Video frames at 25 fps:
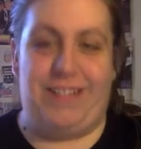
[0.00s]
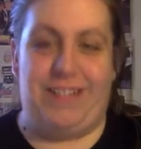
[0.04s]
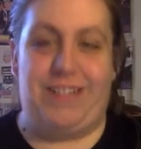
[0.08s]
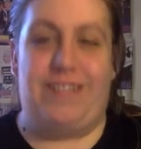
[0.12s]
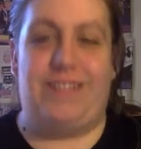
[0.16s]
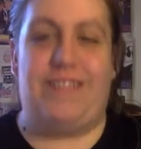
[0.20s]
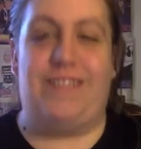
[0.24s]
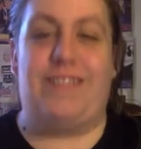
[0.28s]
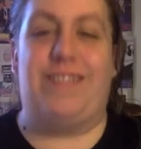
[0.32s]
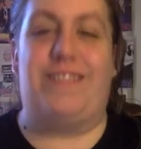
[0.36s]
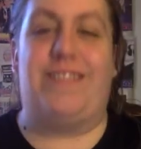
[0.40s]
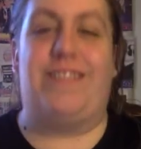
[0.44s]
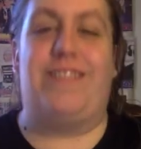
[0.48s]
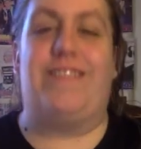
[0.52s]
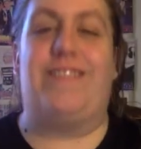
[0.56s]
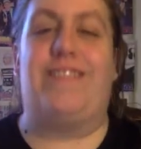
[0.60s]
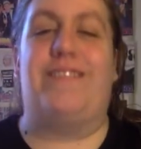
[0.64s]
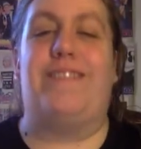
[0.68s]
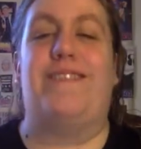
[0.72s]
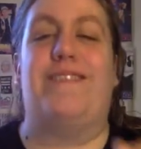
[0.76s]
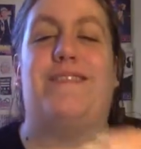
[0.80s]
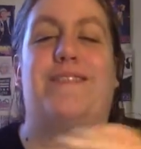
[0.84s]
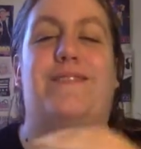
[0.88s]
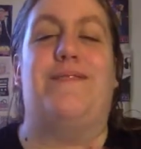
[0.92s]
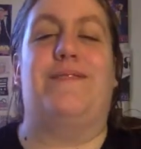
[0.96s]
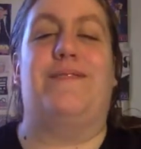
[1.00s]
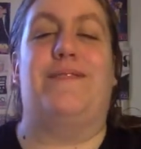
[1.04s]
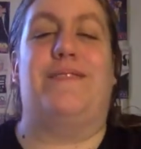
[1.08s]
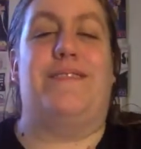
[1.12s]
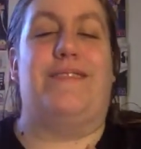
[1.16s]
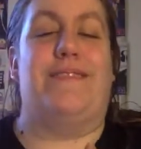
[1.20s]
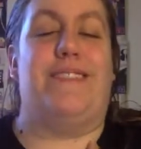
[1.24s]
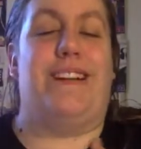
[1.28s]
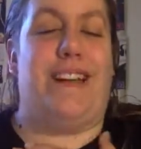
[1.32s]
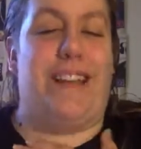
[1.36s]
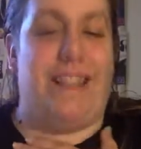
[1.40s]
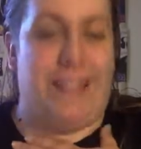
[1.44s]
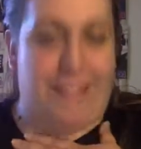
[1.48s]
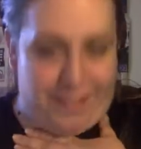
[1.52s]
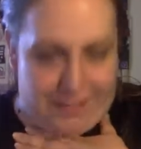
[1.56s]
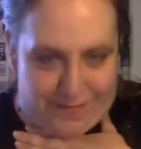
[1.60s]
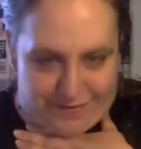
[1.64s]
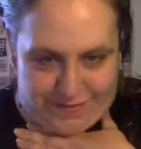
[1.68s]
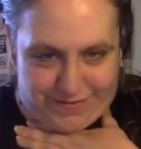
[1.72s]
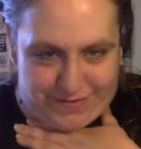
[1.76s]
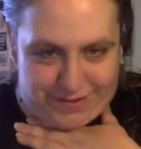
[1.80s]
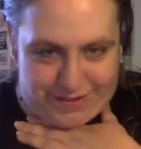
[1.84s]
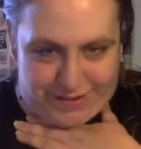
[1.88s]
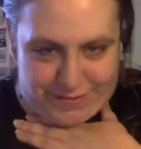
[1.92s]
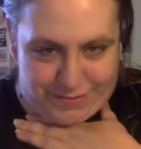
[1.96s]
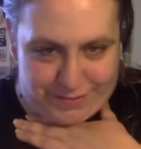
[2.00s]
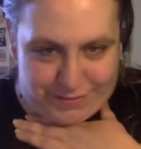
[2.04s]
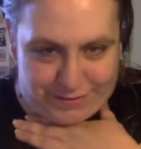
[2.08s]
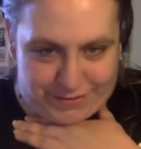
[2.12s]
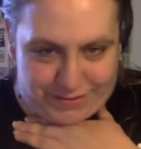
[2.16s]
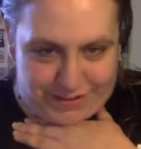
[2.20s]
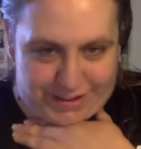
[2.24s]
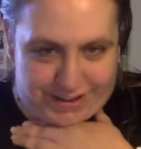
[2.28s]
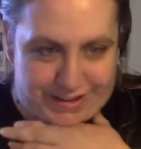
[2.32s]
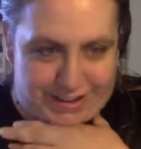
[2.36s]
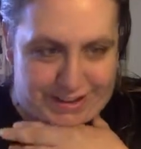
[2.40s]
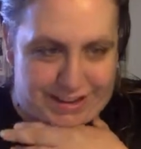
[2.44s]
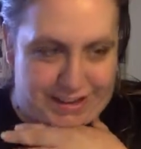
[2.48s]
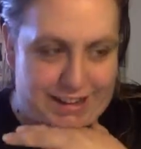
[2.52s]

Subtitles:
Oh, I love this movie.